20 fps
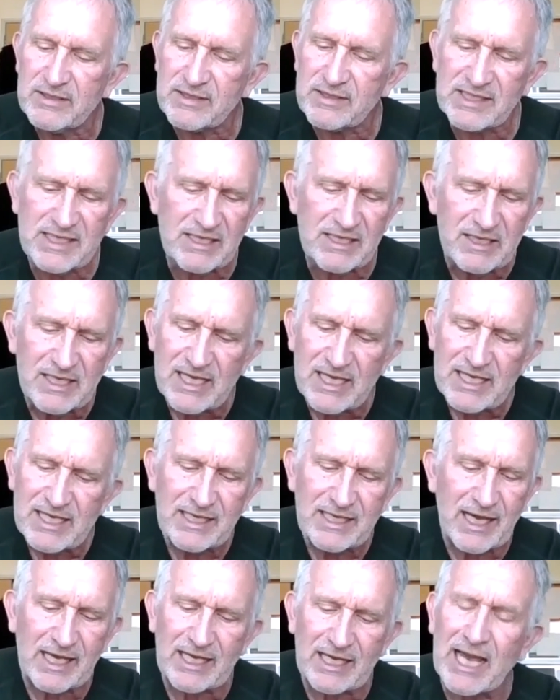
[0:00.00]
See,
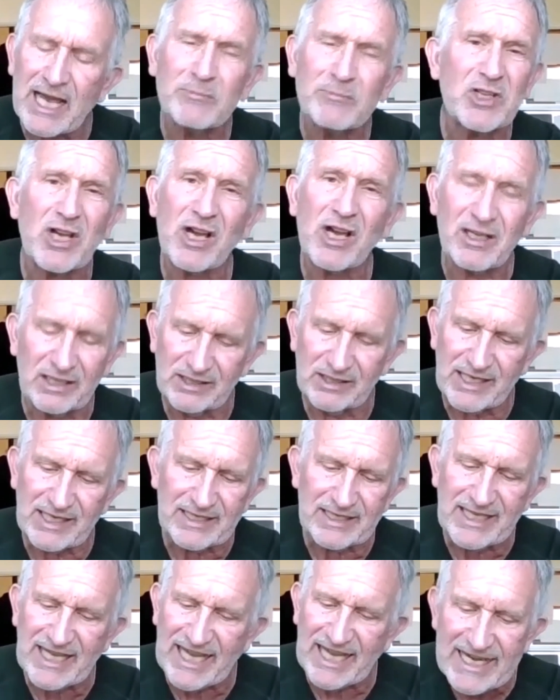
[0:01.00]
God, I'm talking
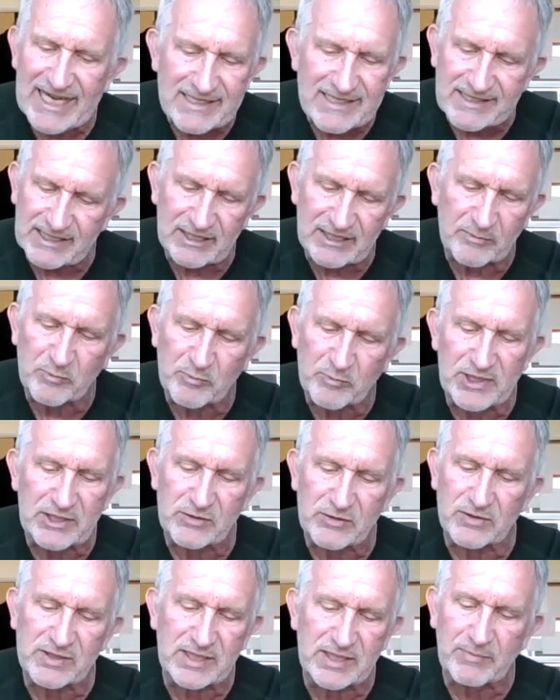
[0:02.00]
like Casey, the
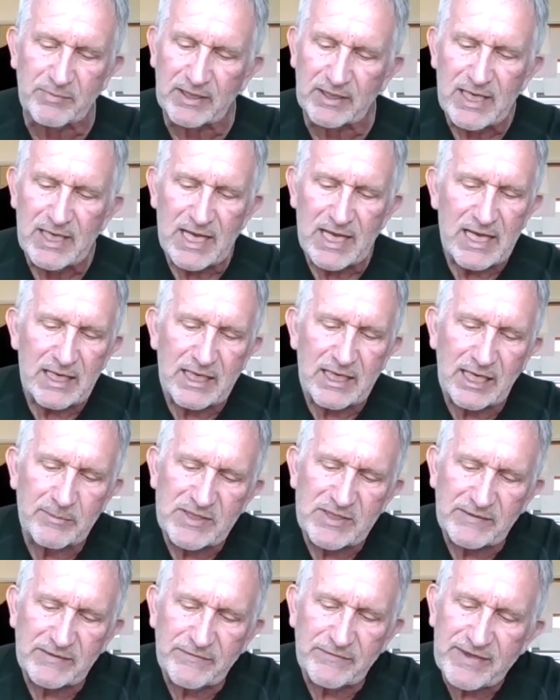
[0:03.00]
preacher. Something
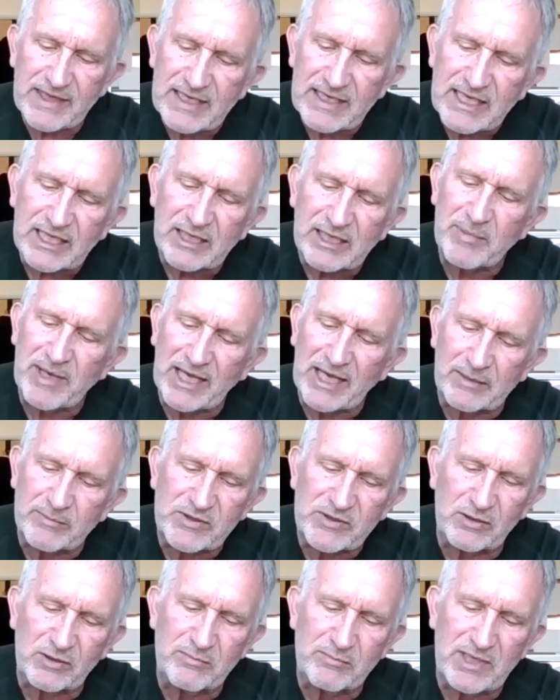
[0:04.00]
comes of thinking about him
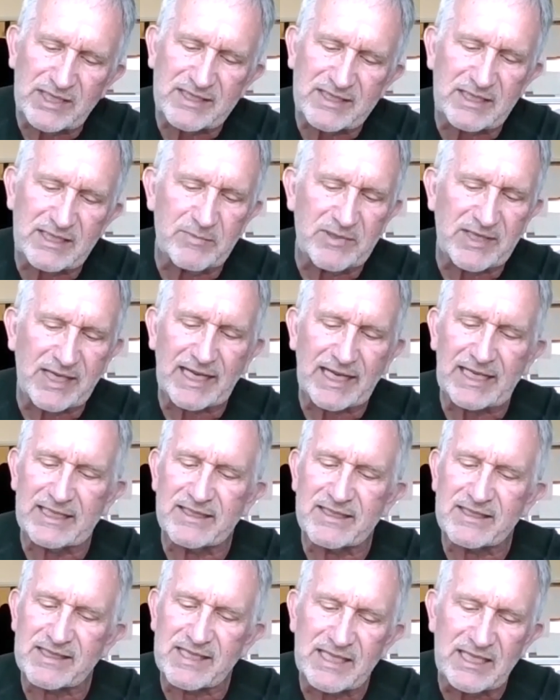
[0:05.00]
so much. Seems like I
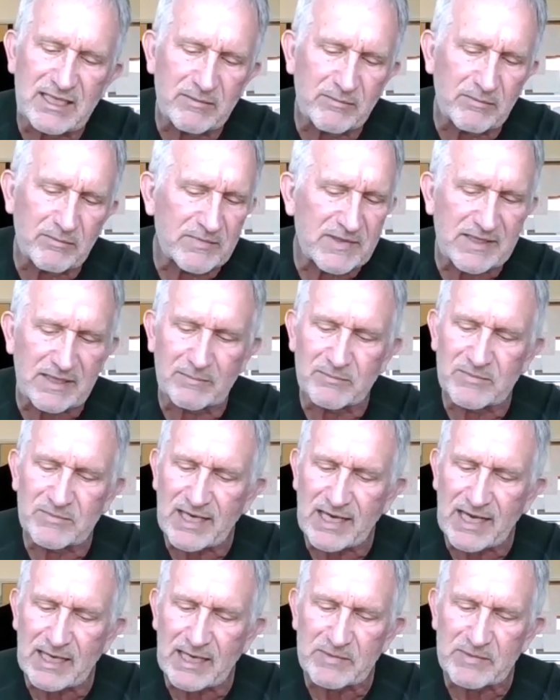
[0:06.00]
can see him
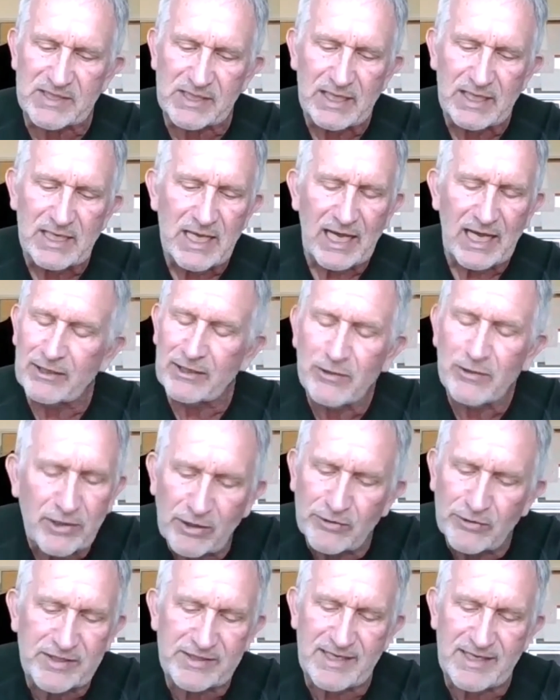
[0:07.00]
sometimes. I don't
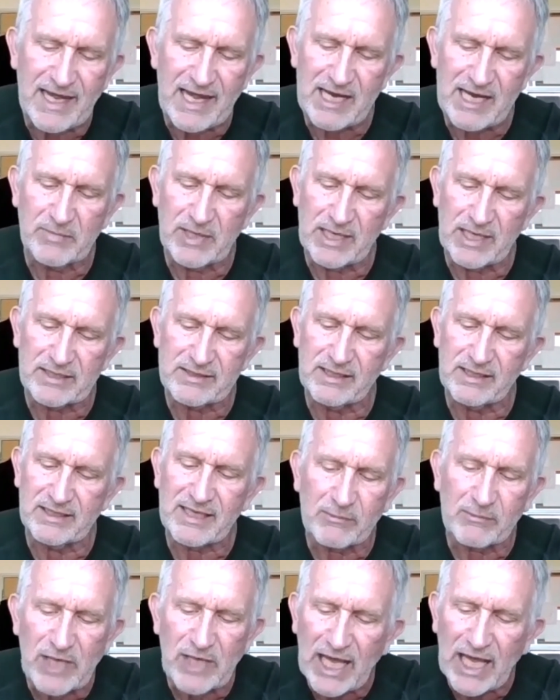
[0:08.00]
understand, Ma says.
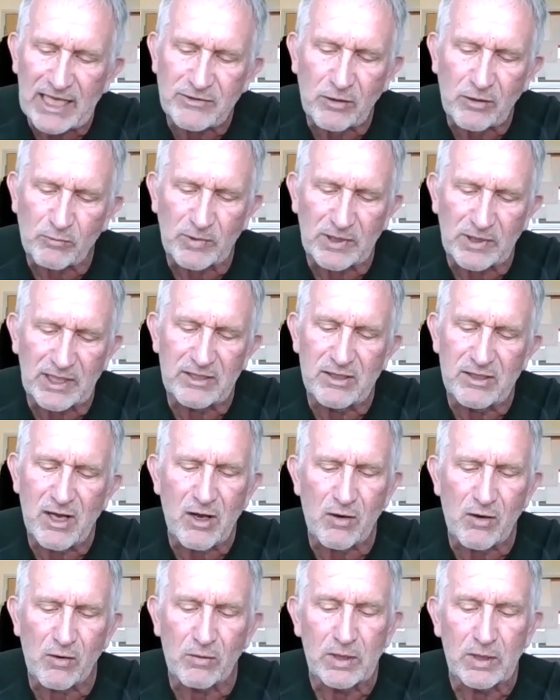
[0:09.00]
I don't really
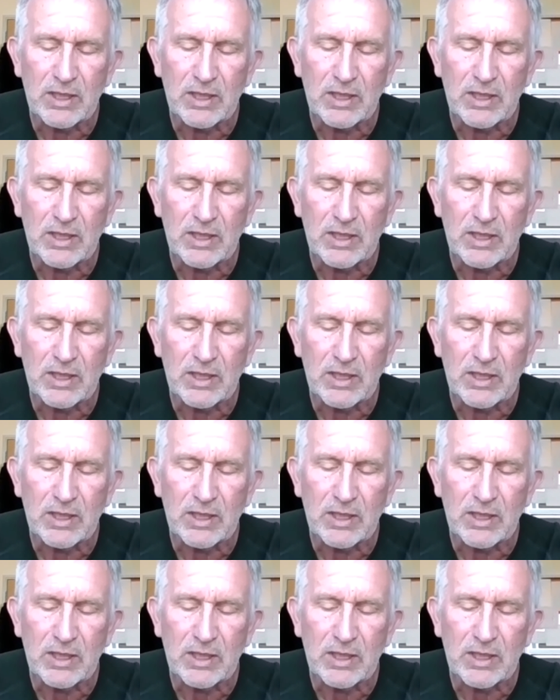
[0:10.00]
know.